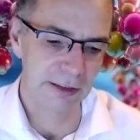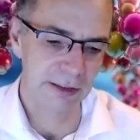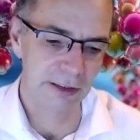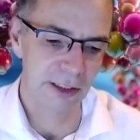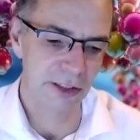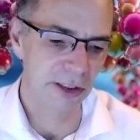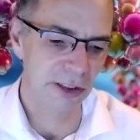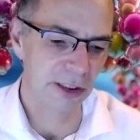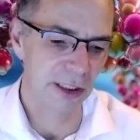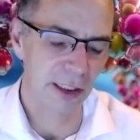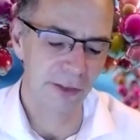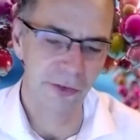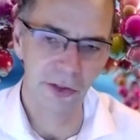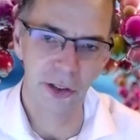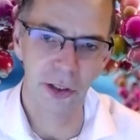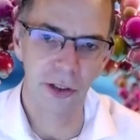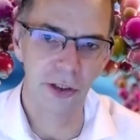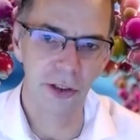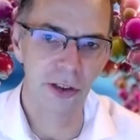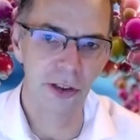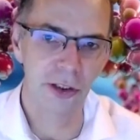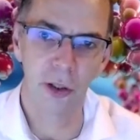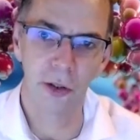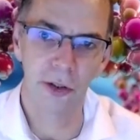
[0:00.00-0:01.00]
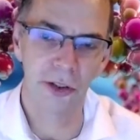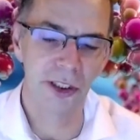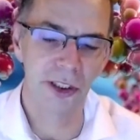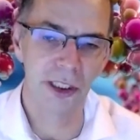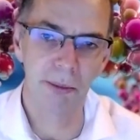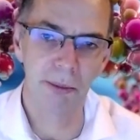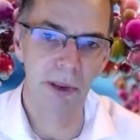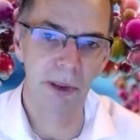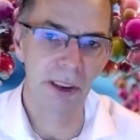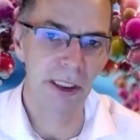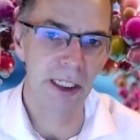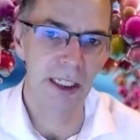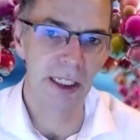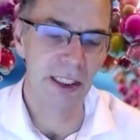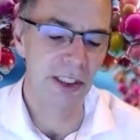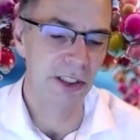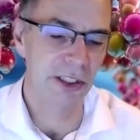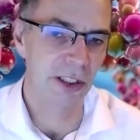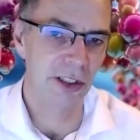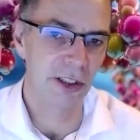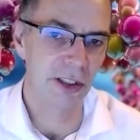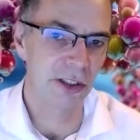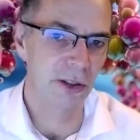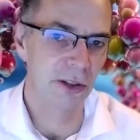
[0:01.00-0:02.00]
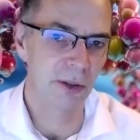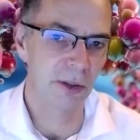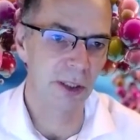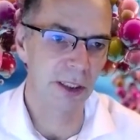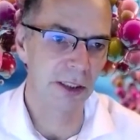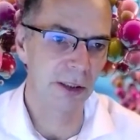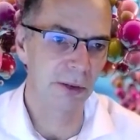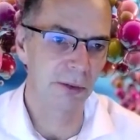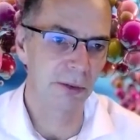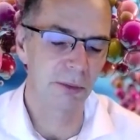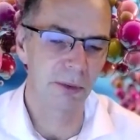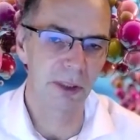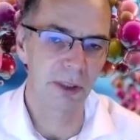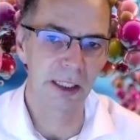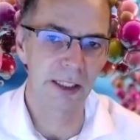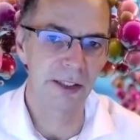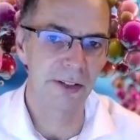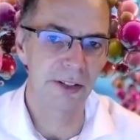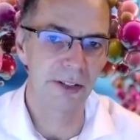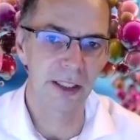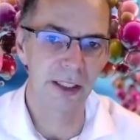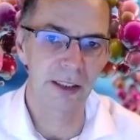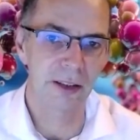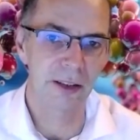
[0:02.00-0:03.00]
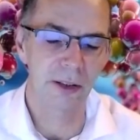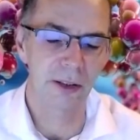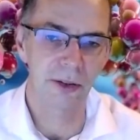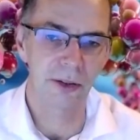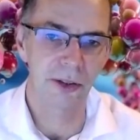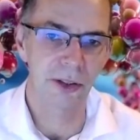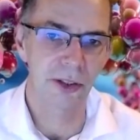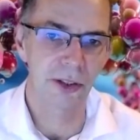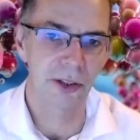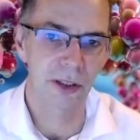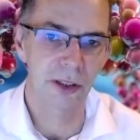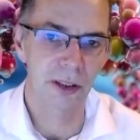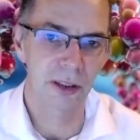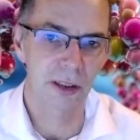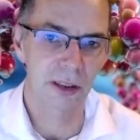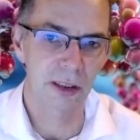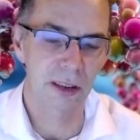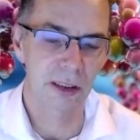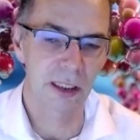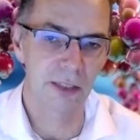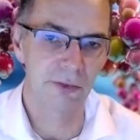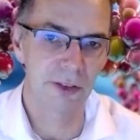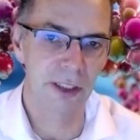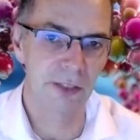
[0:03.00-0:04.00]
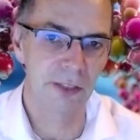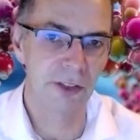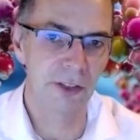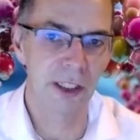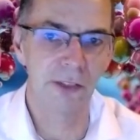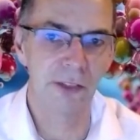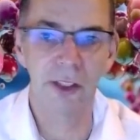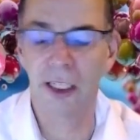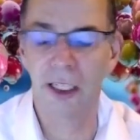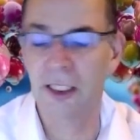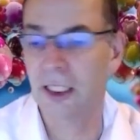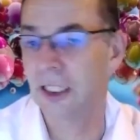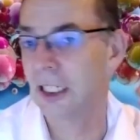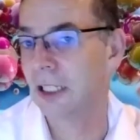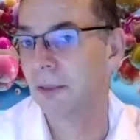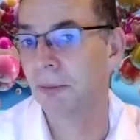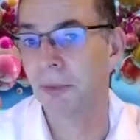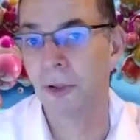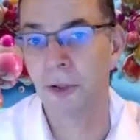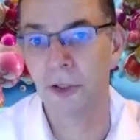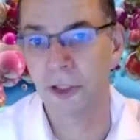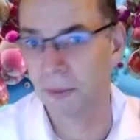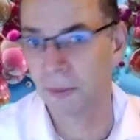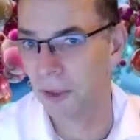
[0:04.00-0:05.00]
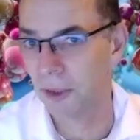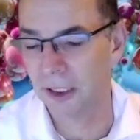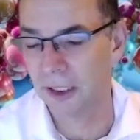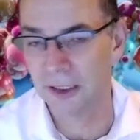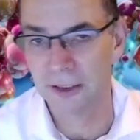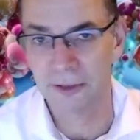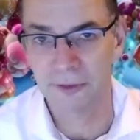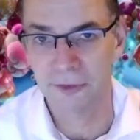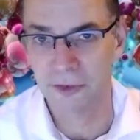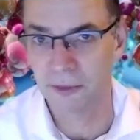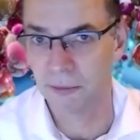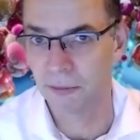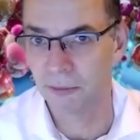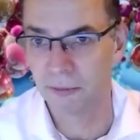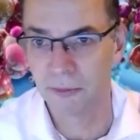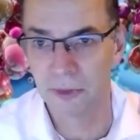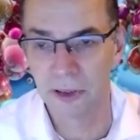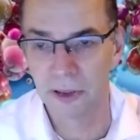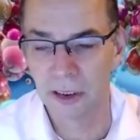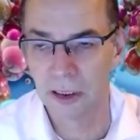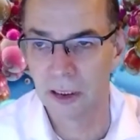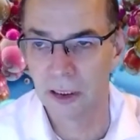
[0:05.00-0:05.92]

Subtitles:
doesn't have huge cost implications, so I don't really think I've never had any pushback from